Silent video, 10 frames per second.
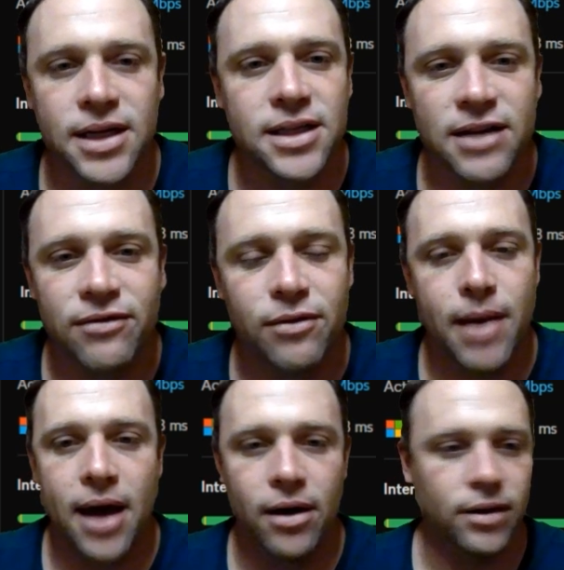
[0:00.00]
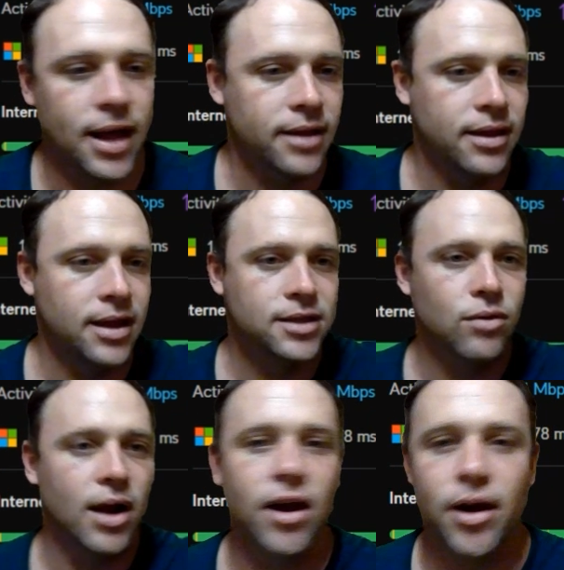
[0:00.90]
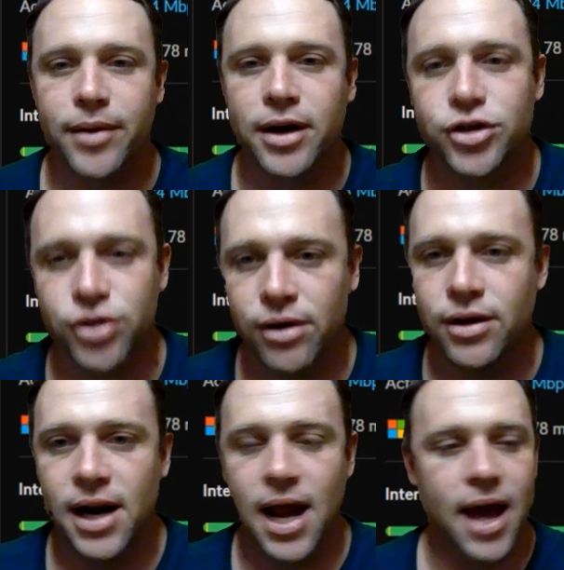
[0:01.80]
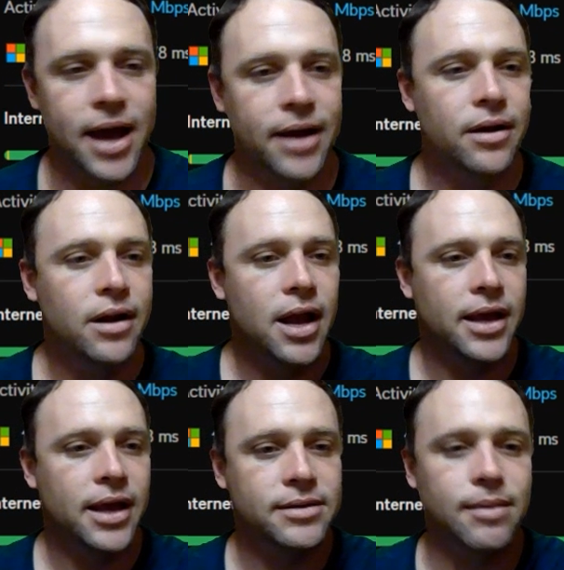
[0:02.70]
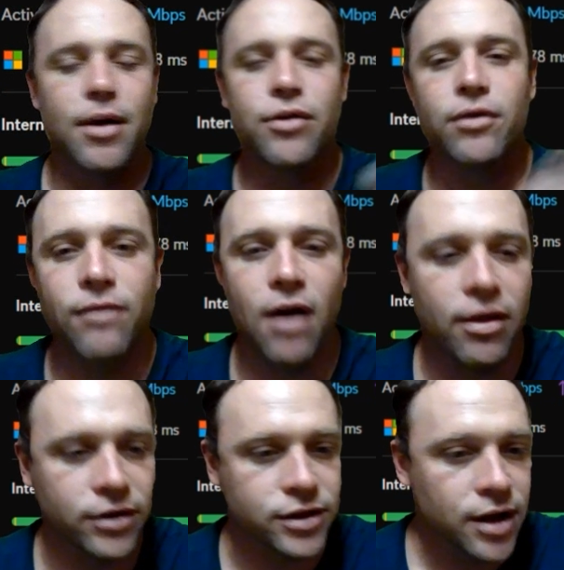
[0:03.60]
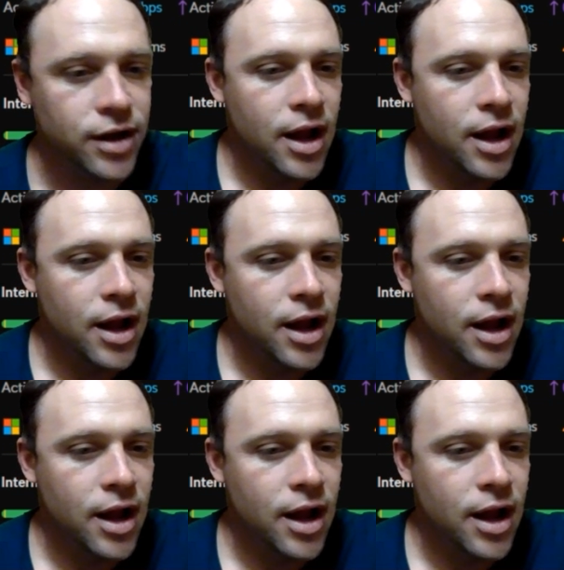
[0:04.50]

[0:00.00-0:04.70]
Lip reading: It doesn't even matter. Like this one right here I'm going to show you today is my mother and father's.